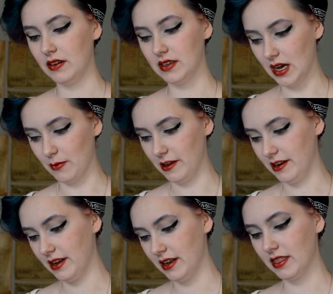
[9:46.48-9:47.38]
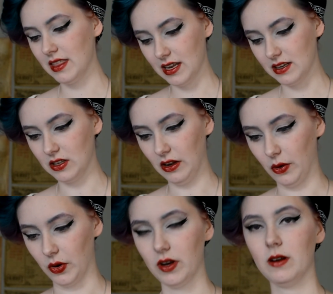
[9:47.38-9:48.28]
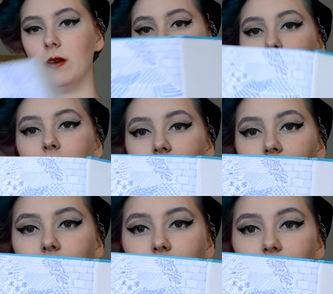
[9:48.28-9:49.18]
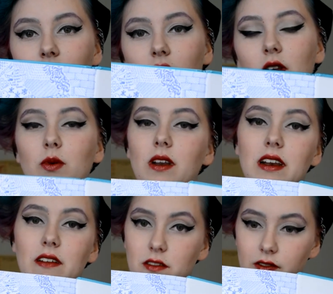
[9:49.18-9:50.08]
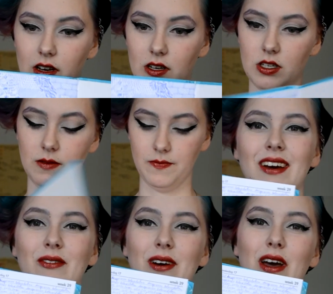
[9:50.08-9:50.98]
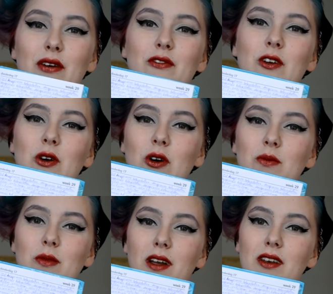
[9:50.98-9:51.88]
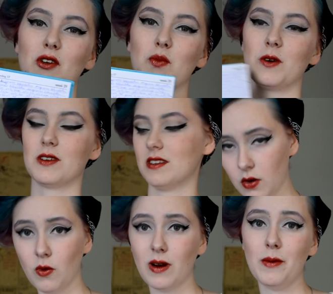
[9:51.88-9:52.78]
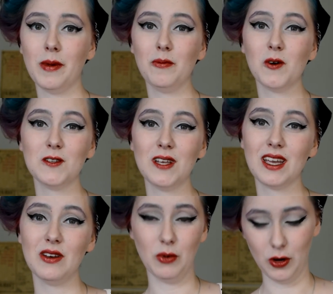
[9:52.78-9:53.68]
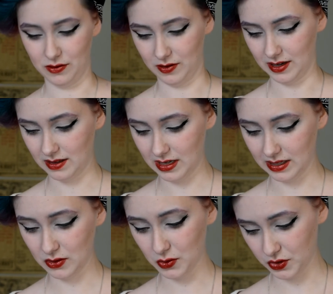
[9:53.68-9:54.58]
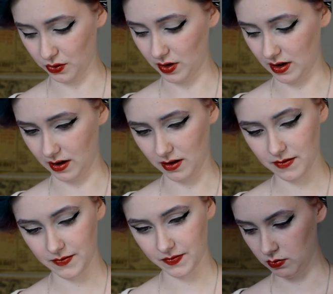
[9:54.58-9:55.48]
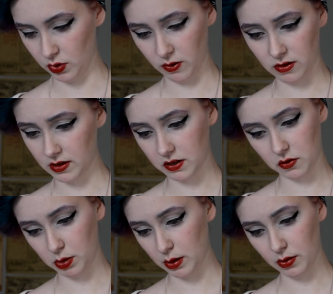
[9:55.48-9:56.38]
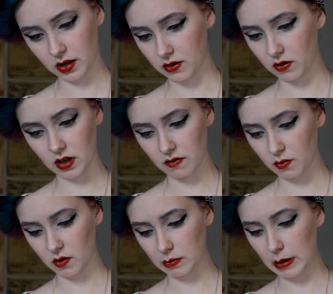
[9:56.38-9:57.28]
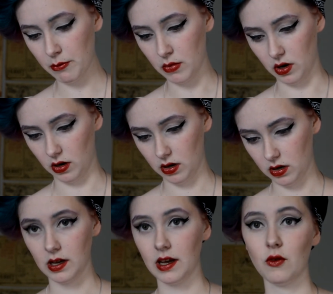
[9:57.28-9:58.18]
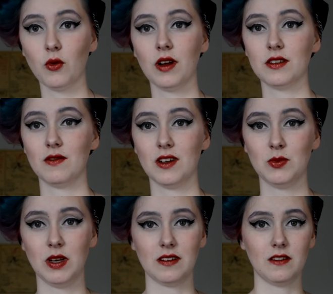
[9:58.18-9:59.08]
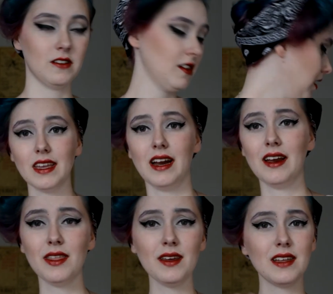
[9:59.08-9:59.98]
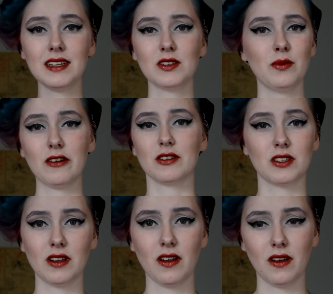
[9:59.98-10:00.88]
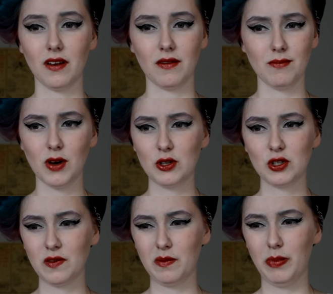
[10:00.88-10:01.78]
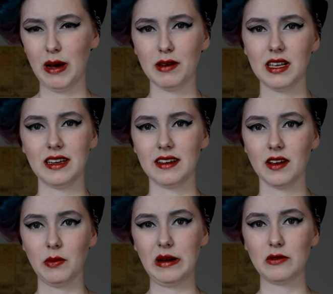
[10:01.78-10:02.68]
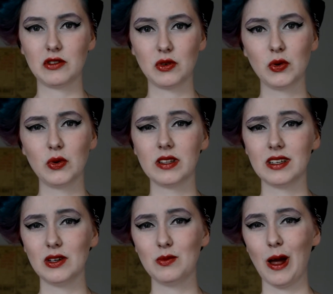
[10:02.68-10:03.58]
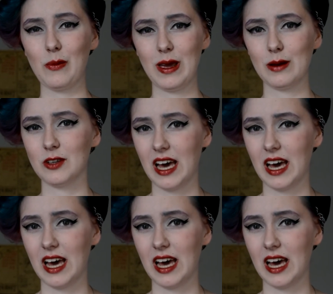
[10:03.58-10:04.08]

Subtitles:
Damn it, that is a lot. The back I even started, but I never finished. When I forgot my notebooks. Where I met my second boyfriend, that's also in here. birthdays of people I don't even remember, and all kinds of nice patterns. I think that's about as much babbling about school that you might be able to